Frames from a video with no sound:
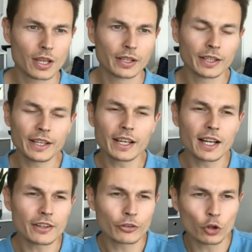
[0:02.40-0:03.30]
Hey
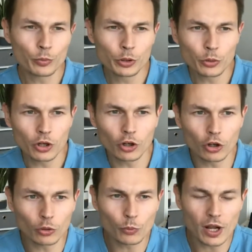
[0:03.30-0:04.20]
guys, hope you are
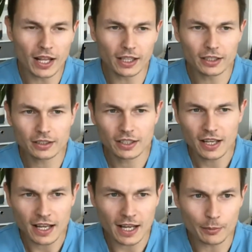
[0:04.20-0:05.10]
all well.
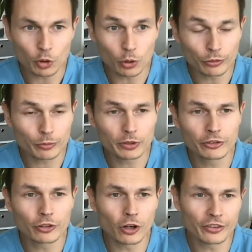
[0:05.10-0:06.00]
I'm going to be
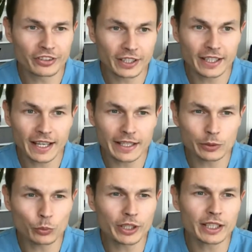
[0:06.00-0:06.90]
starting a
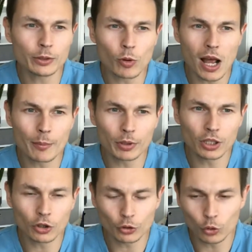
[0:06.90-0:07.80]
weekly ramble
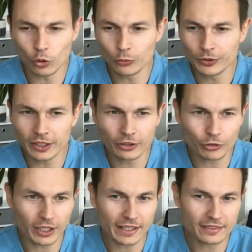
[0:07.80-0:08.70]
on all things
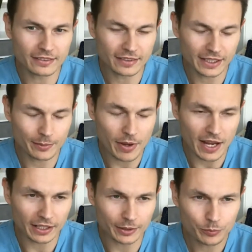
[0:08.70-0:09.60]
related to
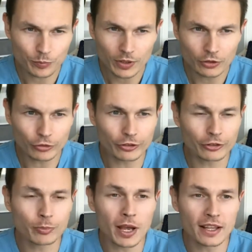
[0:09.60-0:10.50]
email, just
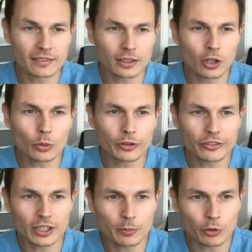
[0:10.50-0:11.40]
expanding, going
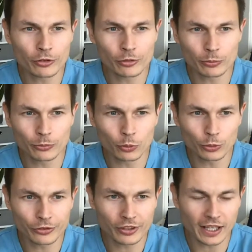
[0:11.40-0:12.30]
deep on some
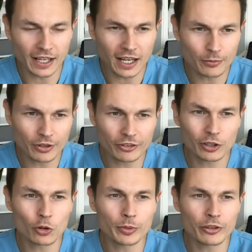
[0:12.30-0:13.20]
thoughts that I have as they
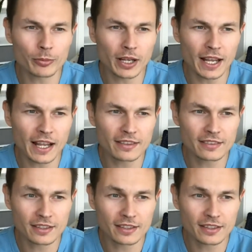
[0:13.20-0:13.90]
come into my head.